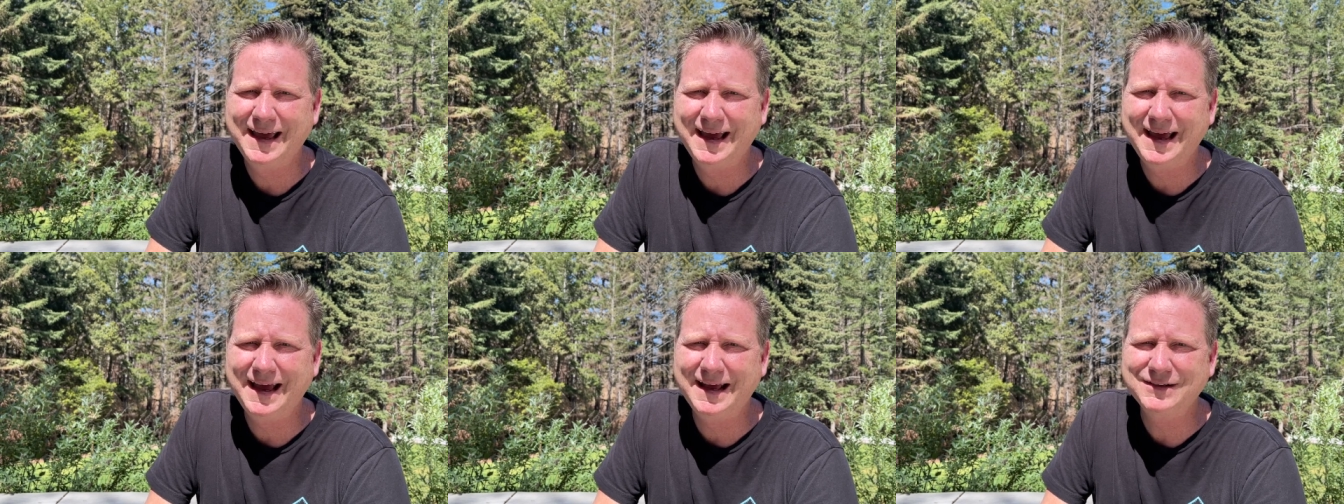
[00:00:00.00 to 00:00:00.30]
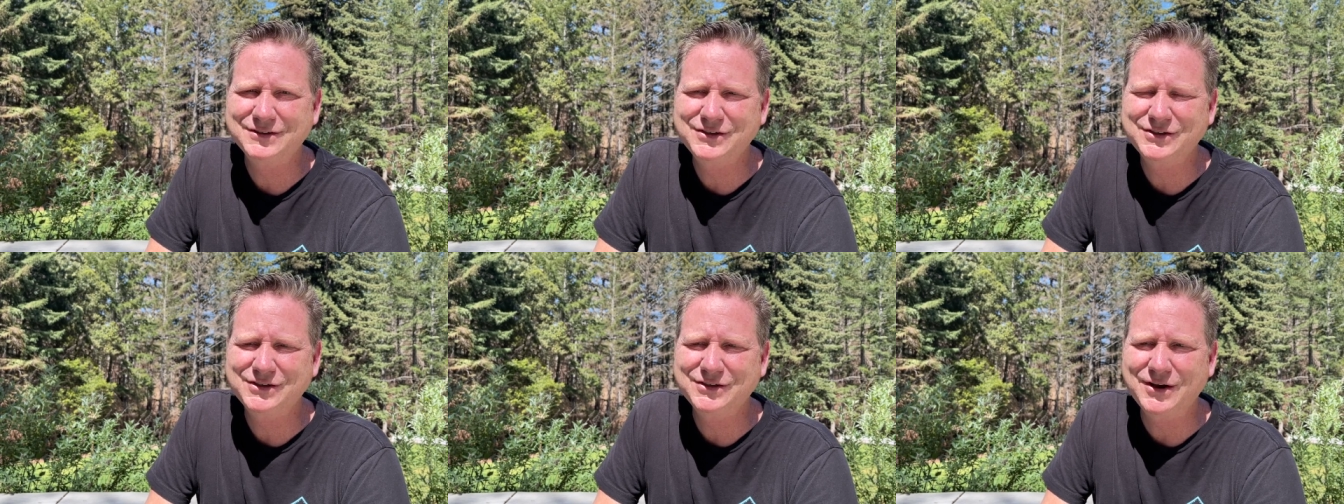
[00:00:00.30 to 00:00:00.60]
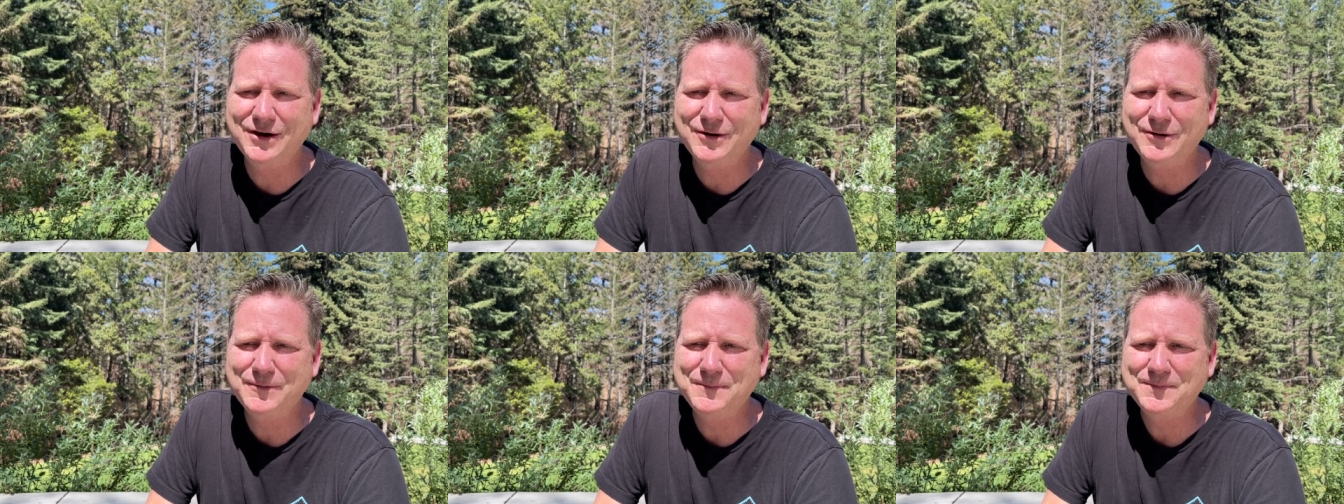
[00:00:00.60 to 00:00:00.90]
And
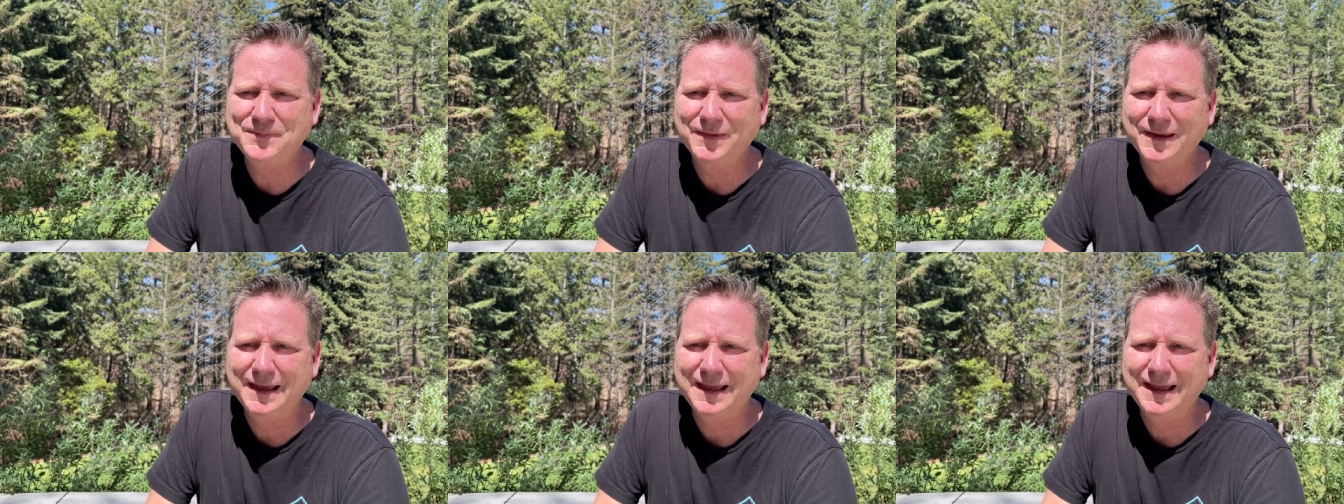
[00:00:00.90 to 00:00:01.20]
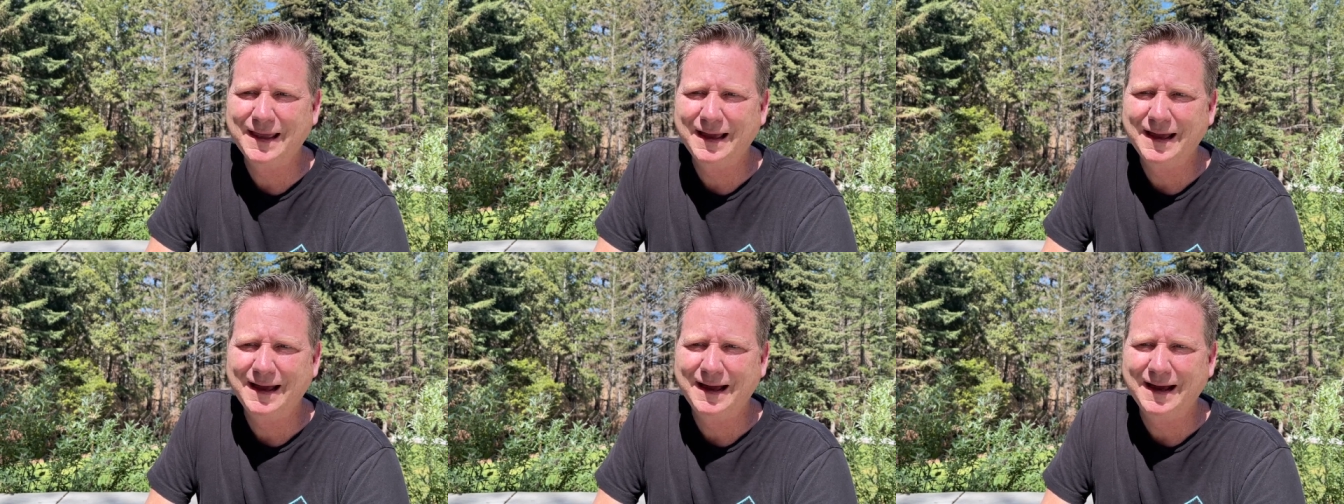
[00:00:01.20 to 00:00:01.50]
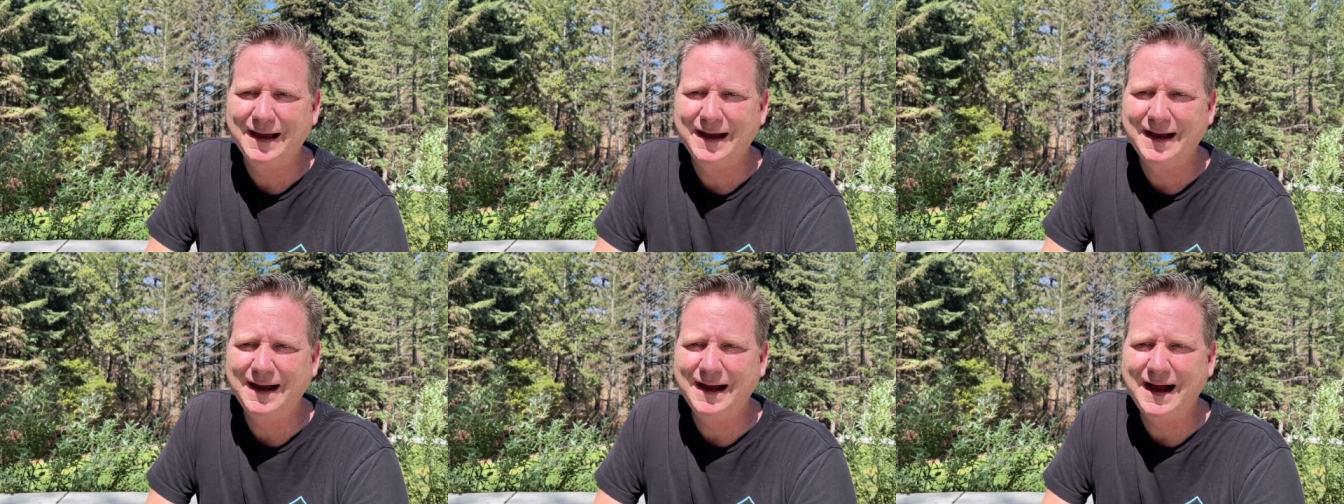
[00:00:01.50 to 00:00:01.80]
so
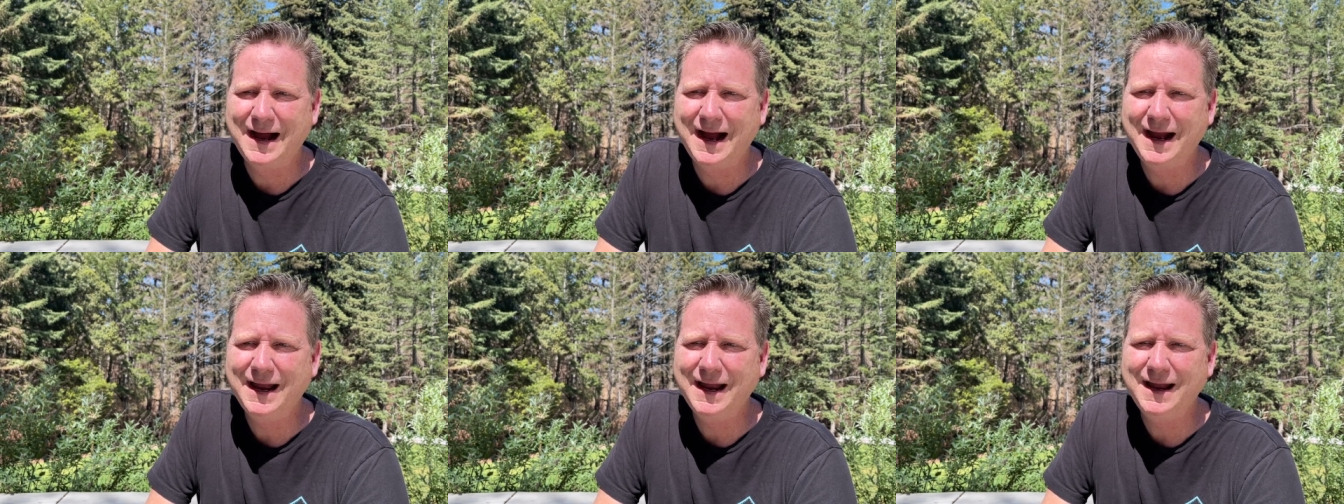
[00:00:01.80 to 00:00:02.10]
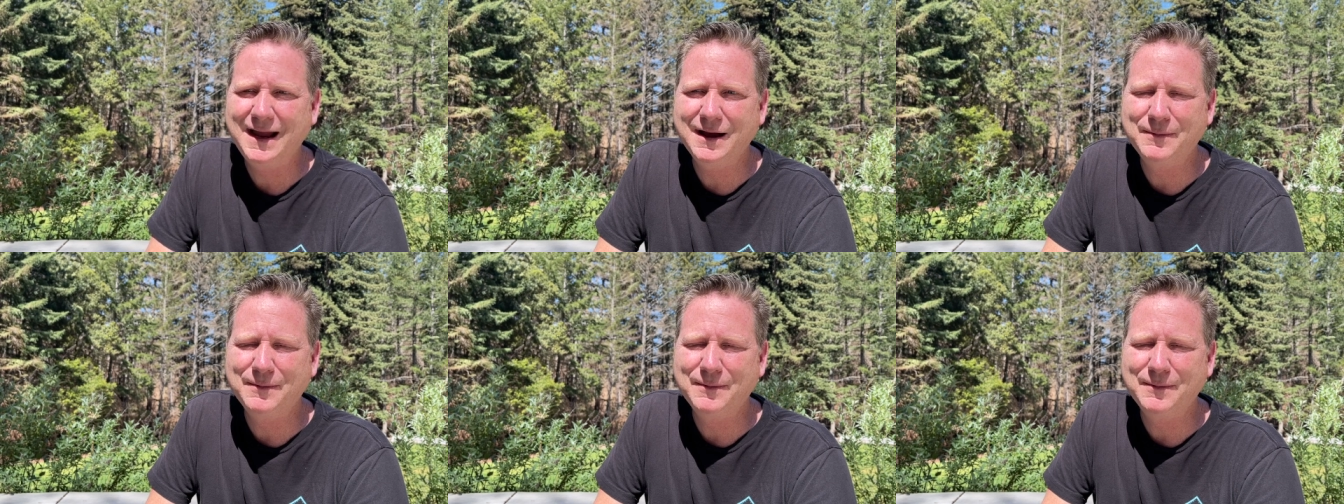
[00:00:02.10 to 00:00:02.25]
uh, I,